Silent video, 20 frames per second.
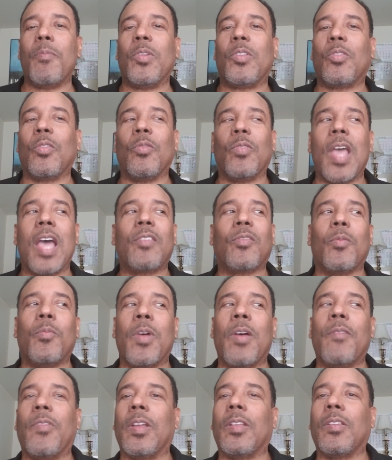of truth, that's
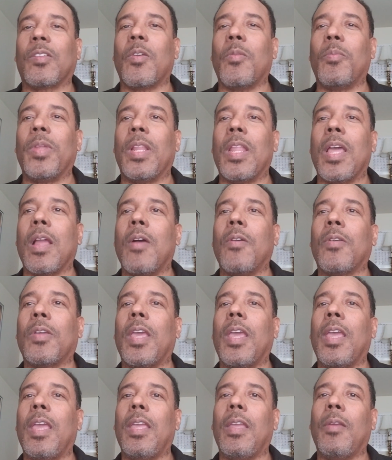what motherfuckers gonna be like,
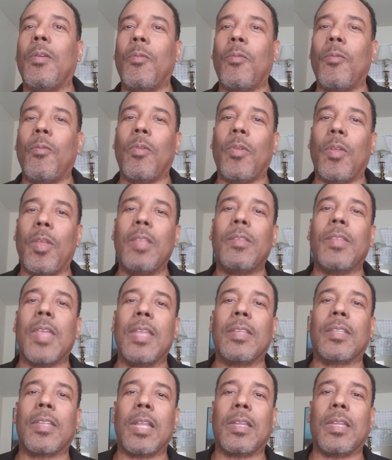okay, his
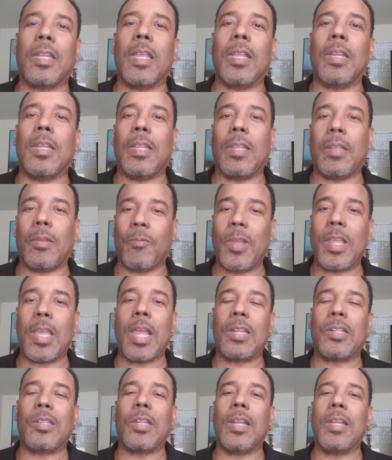ass got to get, we
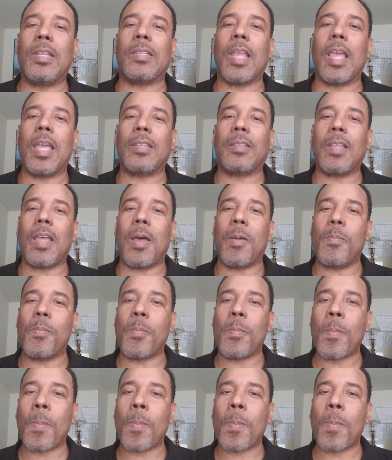gotta shut his ass up.